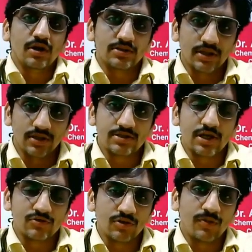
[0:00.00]
a single
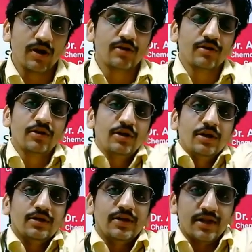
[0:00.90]
sexual partner,
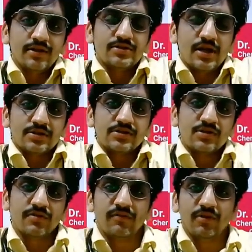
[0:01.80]
then the chances
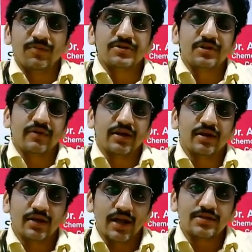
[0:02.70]
of developing
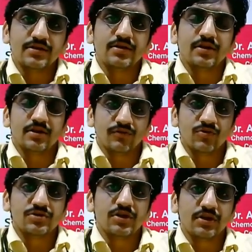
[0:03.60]
cervical cancer in the
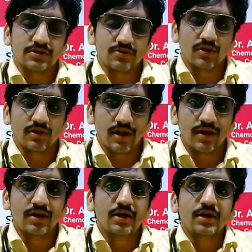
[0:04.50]
future is not
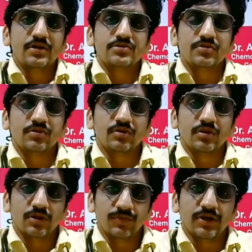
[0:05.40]
there.
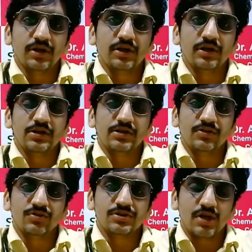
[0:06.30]
So typically
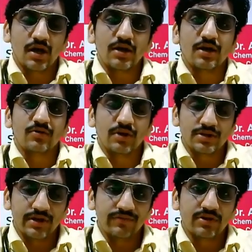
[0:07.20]
you start at
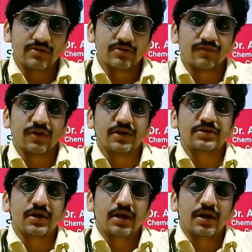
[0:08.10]
27 years of age,